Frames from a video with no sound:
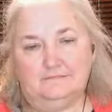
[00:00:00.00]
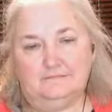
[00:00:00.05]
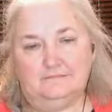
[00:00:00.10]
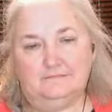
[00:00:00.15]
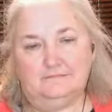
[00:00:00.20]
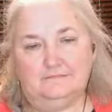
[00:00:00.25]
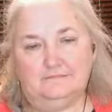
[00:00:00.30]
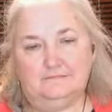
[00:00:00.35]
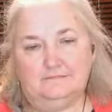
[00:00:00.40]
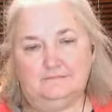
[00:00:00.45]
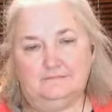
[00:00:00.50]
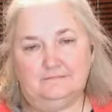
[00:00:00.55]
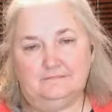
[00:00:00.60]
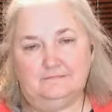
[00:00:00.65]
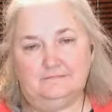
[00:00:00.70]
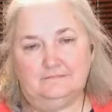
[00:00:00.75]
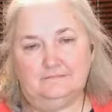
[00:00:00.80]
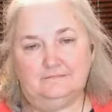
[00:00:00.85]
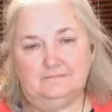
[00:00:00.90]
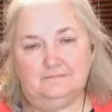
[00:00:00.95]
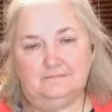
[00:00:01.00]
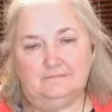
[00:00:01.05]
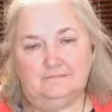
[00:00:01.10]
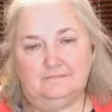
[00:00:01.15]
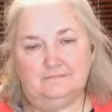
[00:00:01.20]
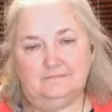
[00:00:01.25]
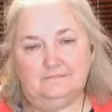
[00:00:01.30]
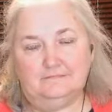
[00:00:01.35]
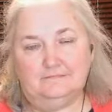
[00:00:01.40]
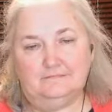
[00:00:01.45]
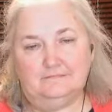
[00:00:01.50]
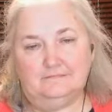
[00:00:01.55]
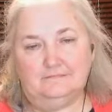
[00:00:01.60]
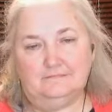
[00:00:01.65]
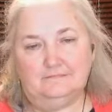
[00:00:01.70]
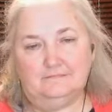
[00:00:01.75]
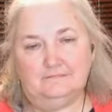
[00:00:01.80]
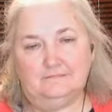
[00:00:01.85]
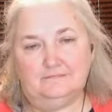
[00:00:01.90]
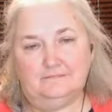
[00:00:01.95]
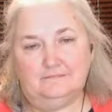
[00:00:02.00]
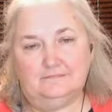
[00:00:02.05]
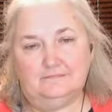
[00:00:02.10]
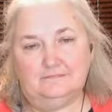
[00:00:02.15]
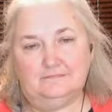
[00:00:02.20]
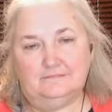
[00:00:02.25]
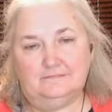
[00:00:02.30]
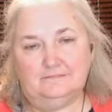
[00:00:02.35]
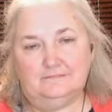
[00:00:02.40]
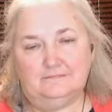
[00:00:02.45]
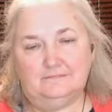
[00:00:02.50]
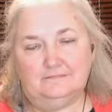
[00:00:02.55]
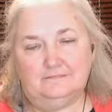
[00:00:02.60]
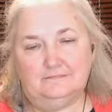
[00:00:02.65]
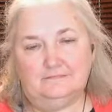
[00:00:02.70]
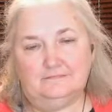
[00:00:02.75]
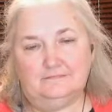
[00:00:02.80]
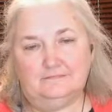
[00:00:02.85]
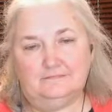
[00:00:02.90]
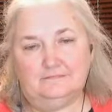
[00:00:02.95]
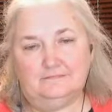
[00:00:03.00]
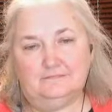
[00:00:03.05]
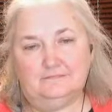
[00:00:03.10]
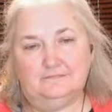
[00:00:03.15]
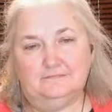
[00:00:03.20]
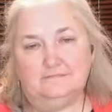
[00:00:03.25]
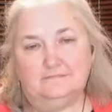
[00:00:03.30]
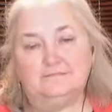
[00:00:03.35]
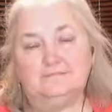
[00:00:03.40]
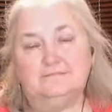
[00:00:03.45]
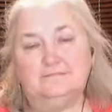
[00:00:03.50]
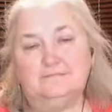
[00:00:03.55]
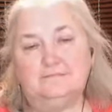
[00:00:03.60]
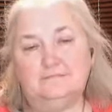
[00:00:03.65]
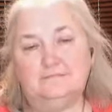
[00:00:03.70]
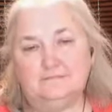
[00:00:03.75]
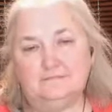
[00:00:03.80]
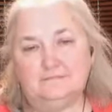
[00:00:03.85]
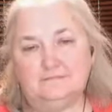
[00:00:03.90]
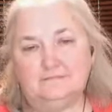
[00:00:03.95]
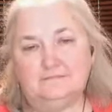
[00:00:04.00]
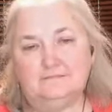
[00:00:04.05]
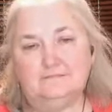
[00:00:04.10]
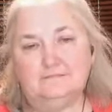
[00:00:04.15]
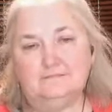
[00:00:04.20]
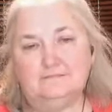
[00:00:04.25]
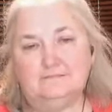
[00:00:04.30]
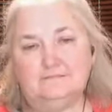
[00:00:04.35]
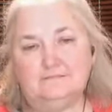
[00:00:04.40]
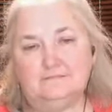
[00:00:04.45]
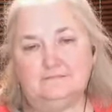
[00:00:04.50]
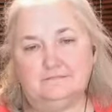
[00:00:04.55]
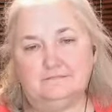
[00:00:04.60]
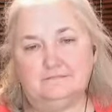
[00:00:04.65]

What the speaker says: (silent)